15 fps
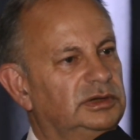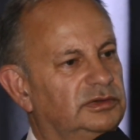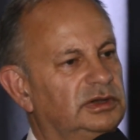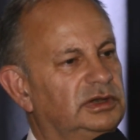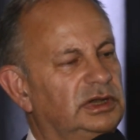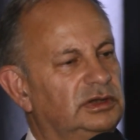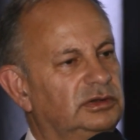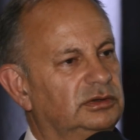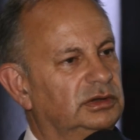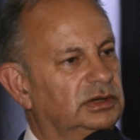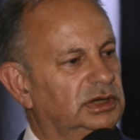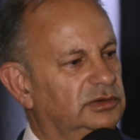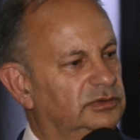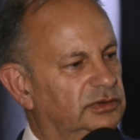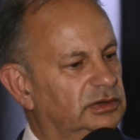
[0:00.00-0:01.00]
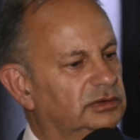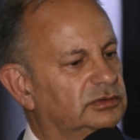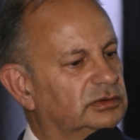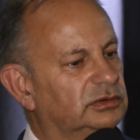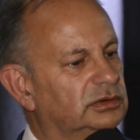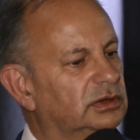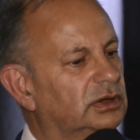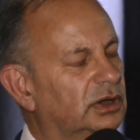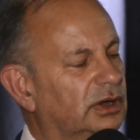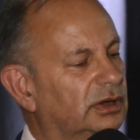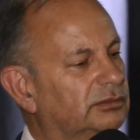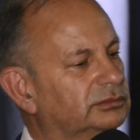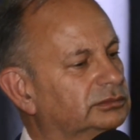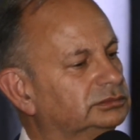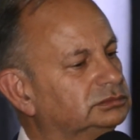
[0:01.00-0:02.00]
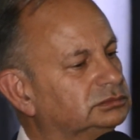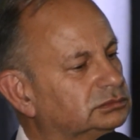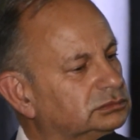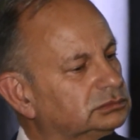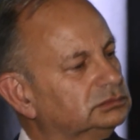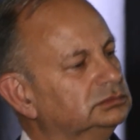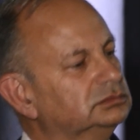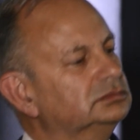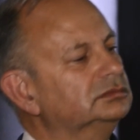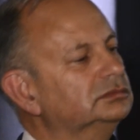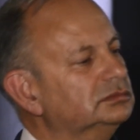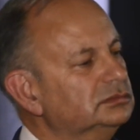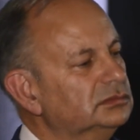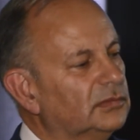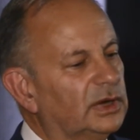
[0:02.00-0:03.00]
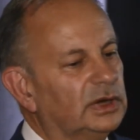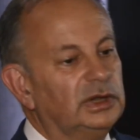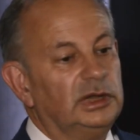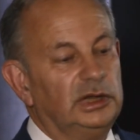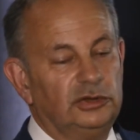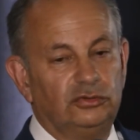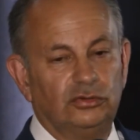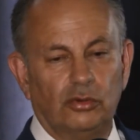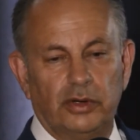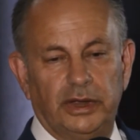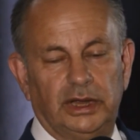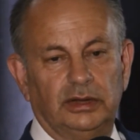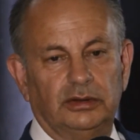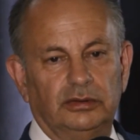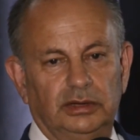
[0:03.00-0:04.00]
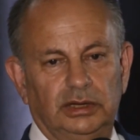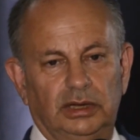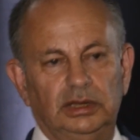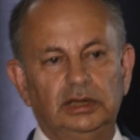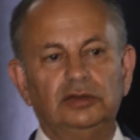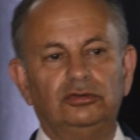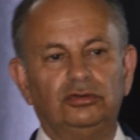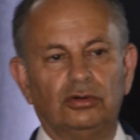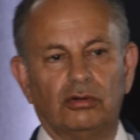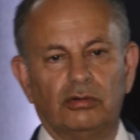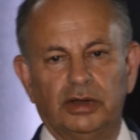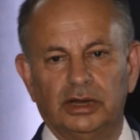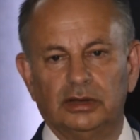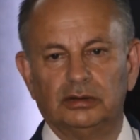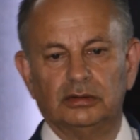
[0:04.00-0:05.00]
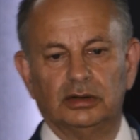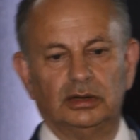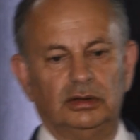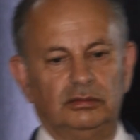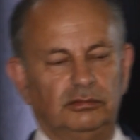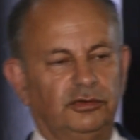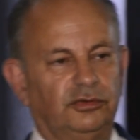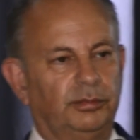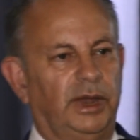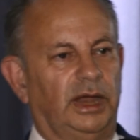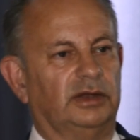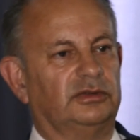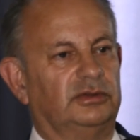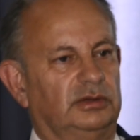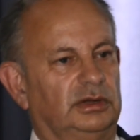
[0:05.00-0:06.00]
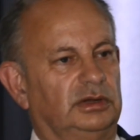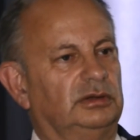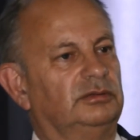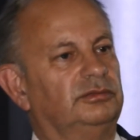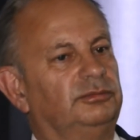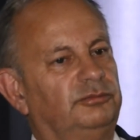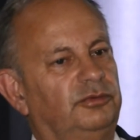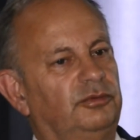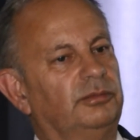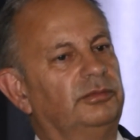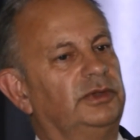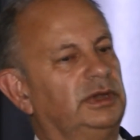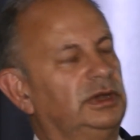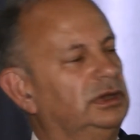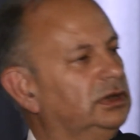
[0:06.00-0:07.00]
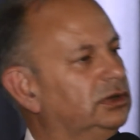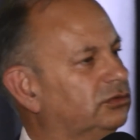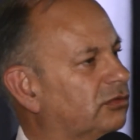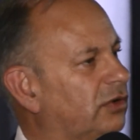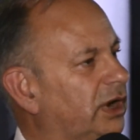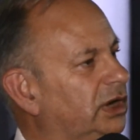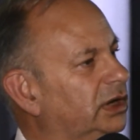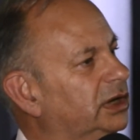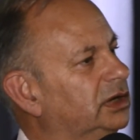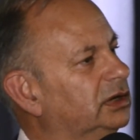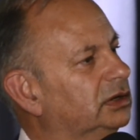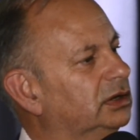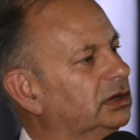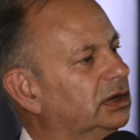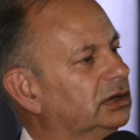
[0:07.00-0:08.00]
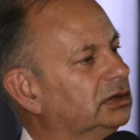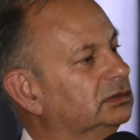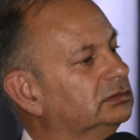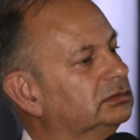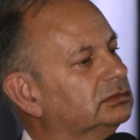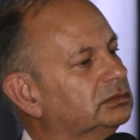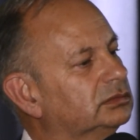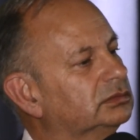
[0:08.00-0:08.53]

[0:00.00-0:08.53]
he did, in, he did um, enjoy the, an enduring respect from the Israeli uh,